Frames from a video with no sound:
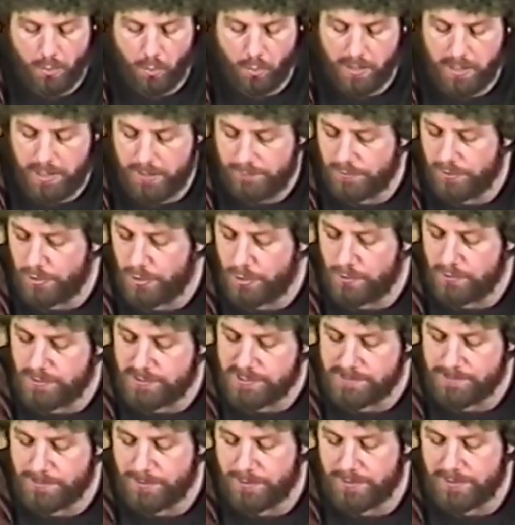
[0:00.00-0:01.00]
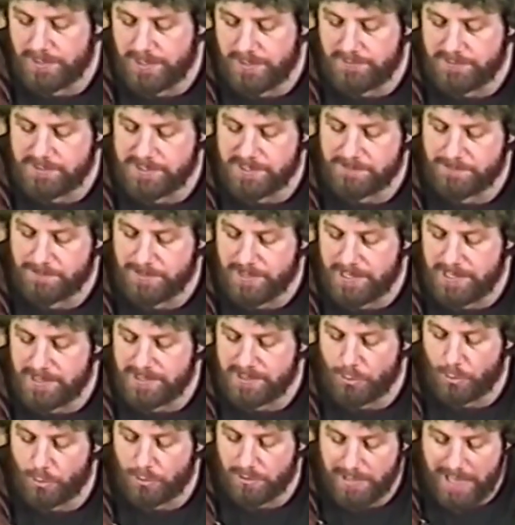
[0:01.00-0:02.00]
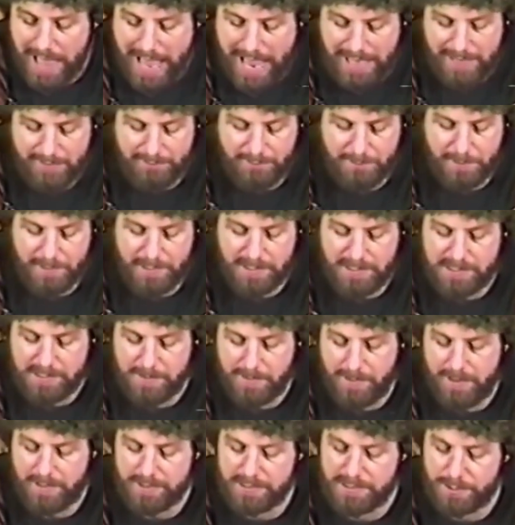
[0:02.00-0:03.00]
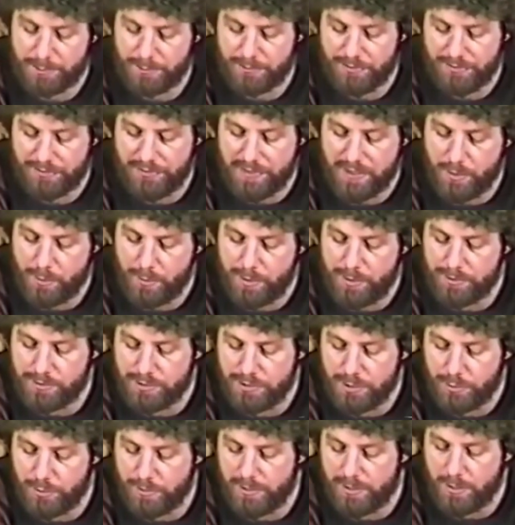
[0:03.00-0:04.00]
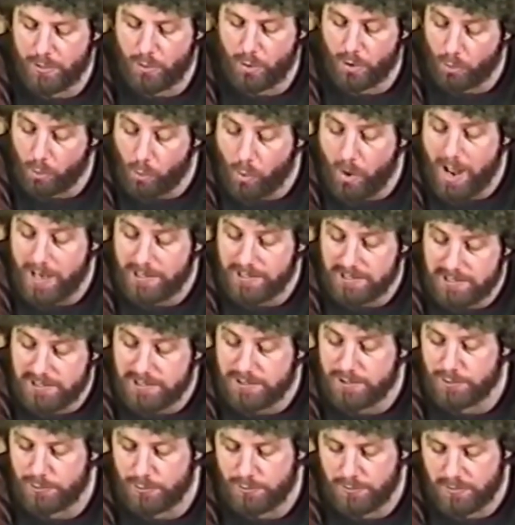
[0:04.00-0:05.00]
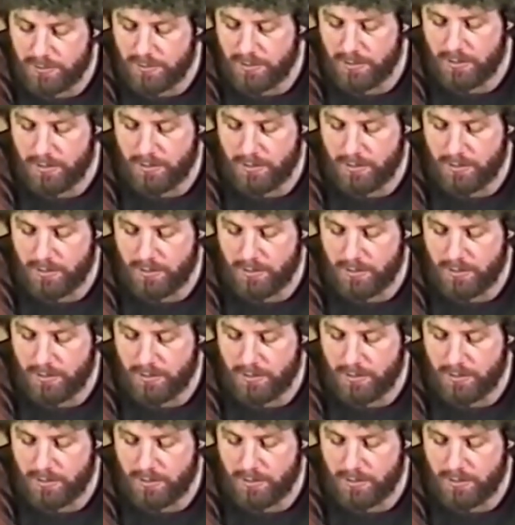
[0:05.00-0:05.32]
Whenever the Holy Spirit gives us peace or lack of peace about a certain thing we are doing or want to do,